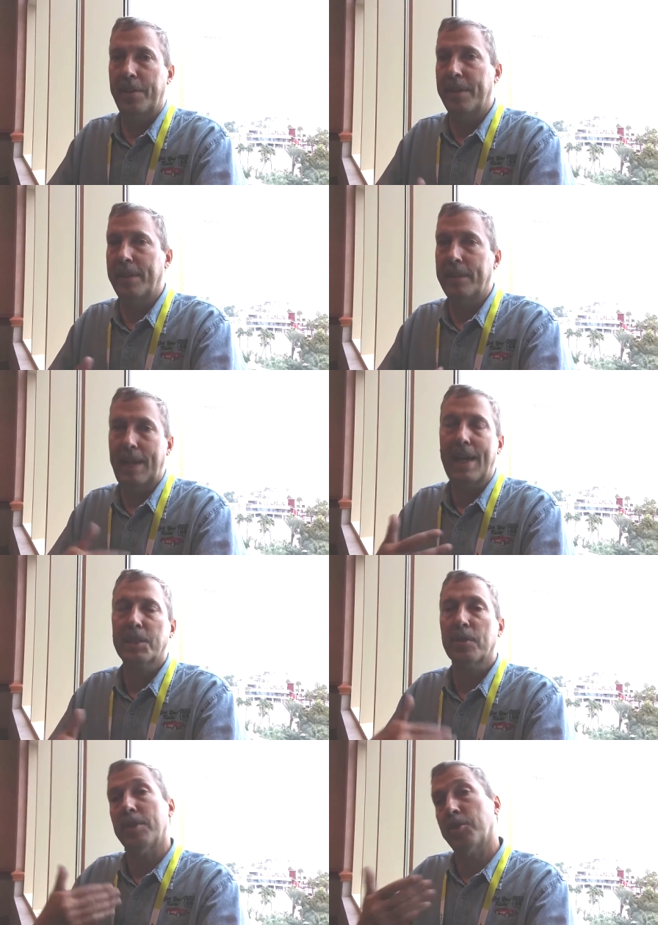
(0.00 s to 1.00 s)
the
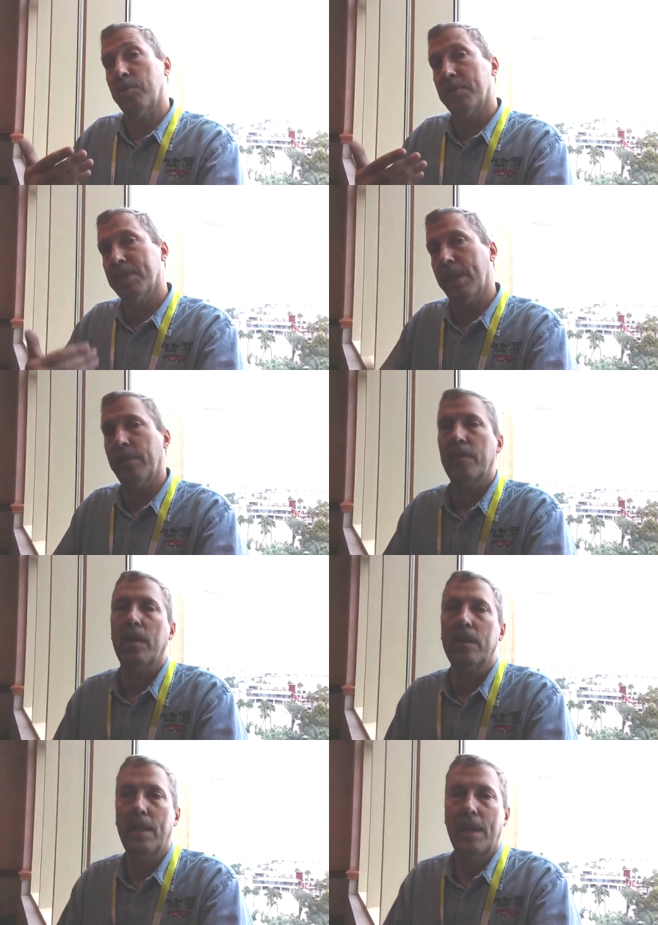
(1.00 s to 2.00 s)
actual consumer side of it
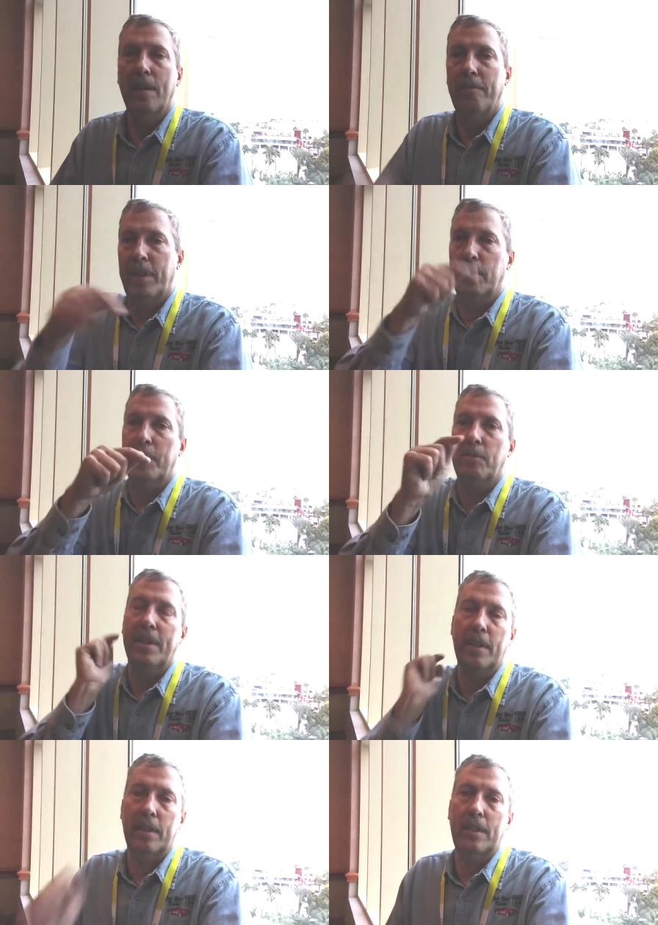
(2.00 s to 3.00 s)
all, follow me
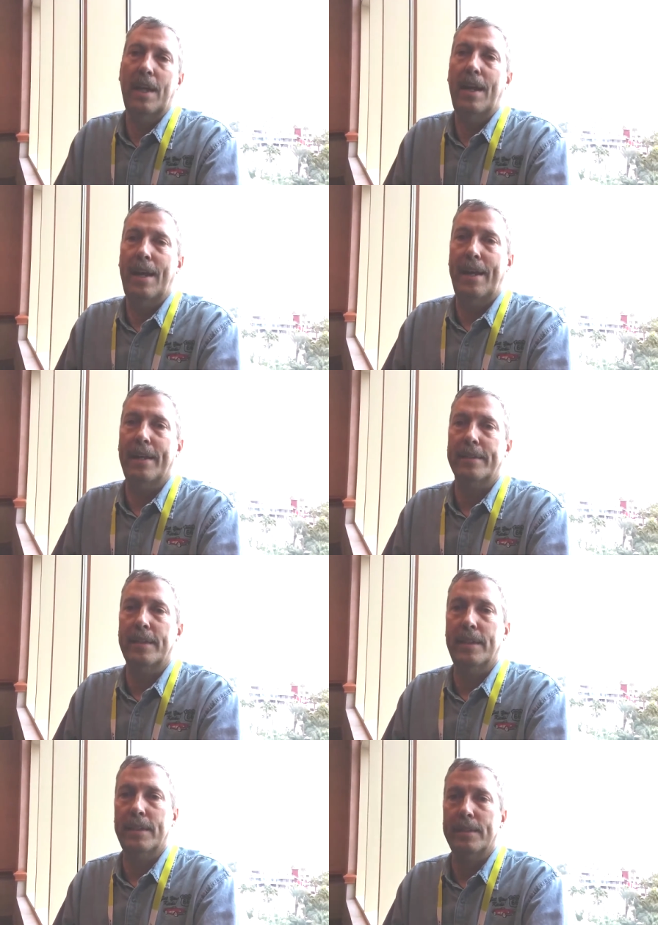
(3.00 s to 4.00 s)
right here
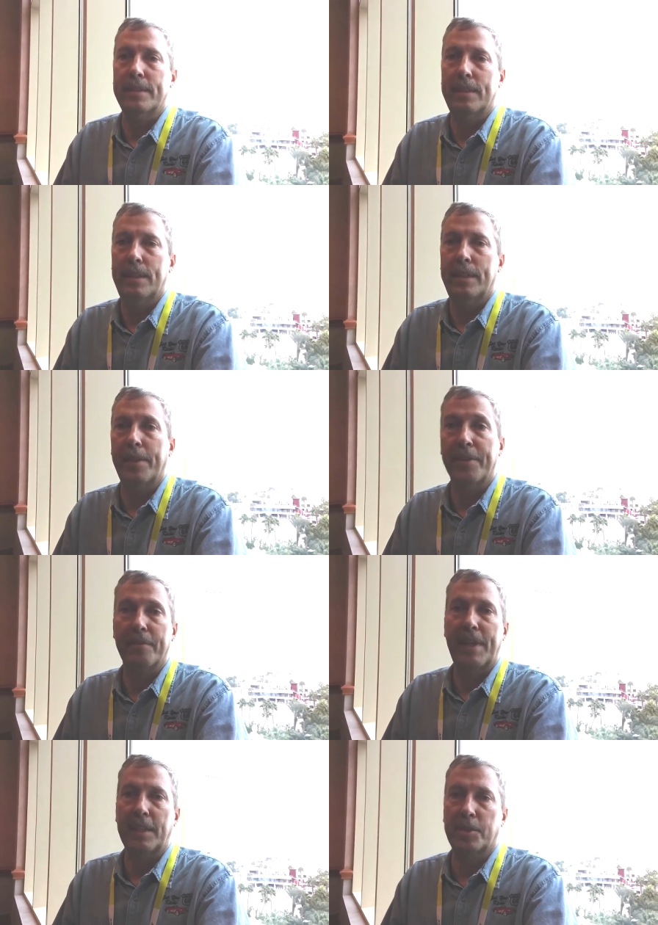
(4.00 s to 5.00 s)
at uh, uh
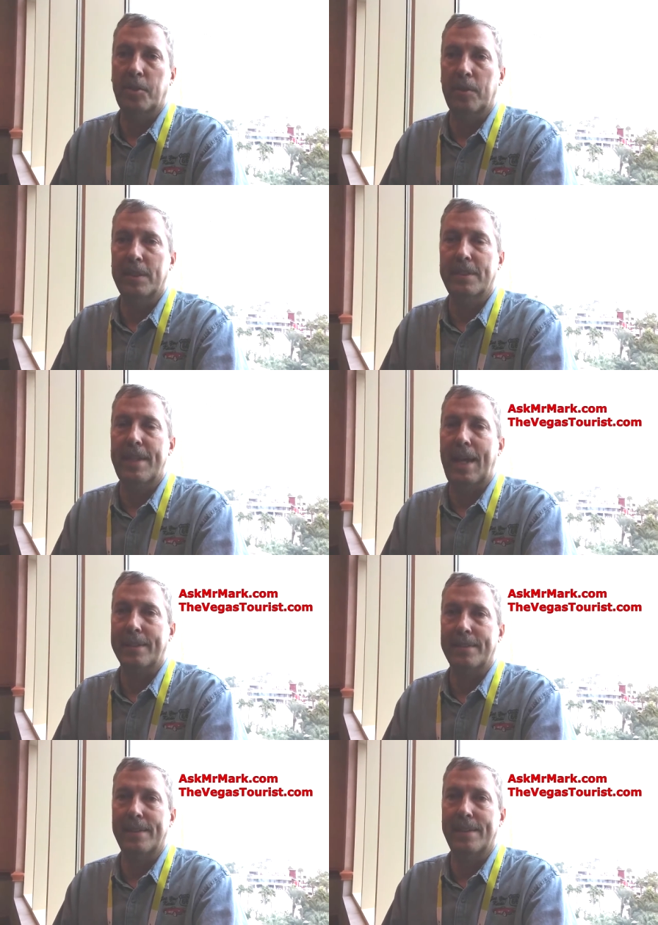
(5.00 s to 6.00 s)

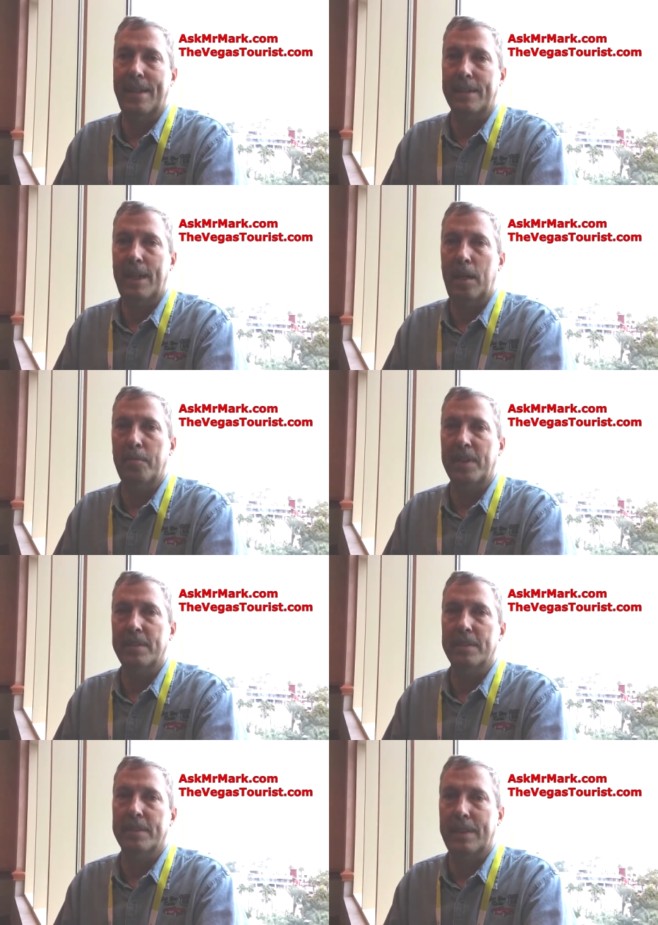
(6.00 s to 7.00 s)
thevegastourist.com
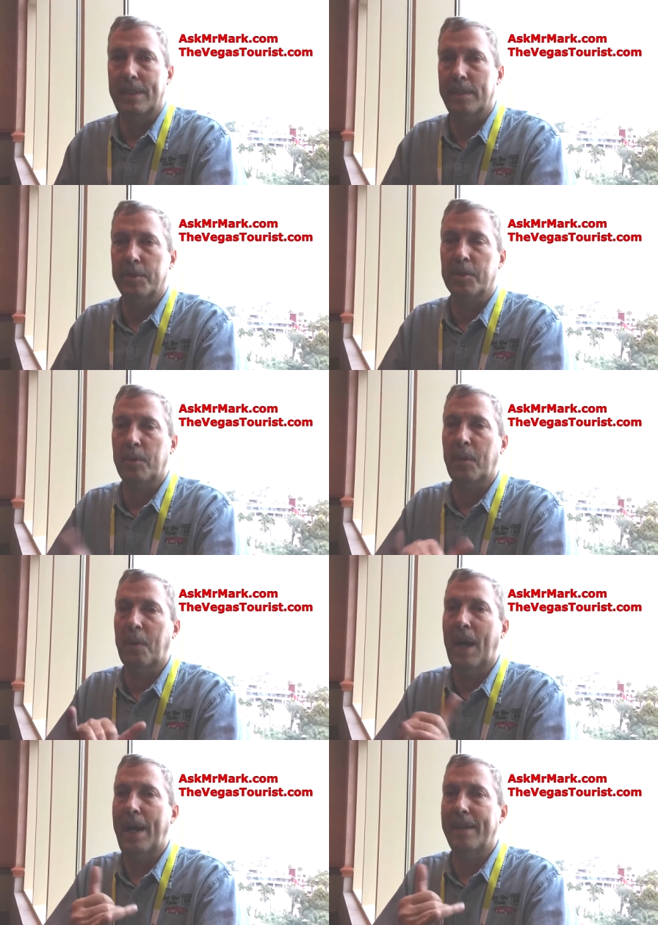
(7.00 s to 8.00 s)
because uh,
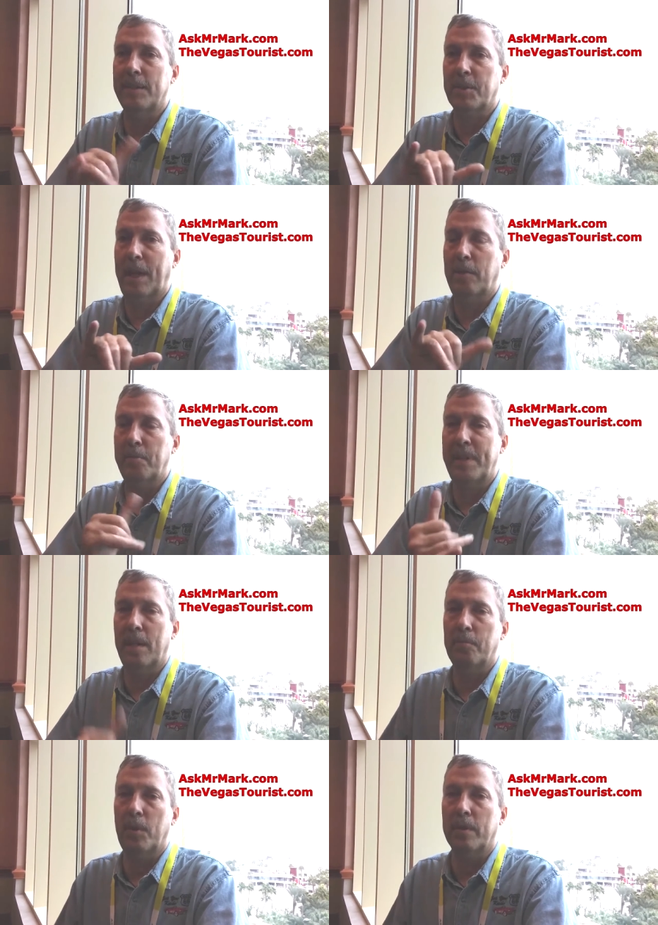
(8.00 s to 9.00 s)
so I so I would be
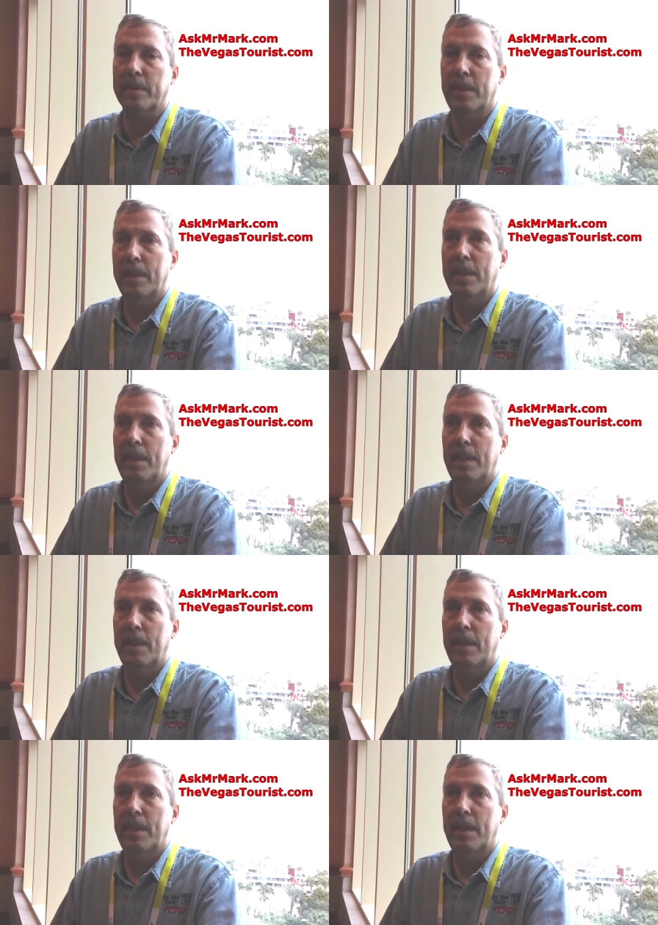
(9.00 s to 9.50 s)
on both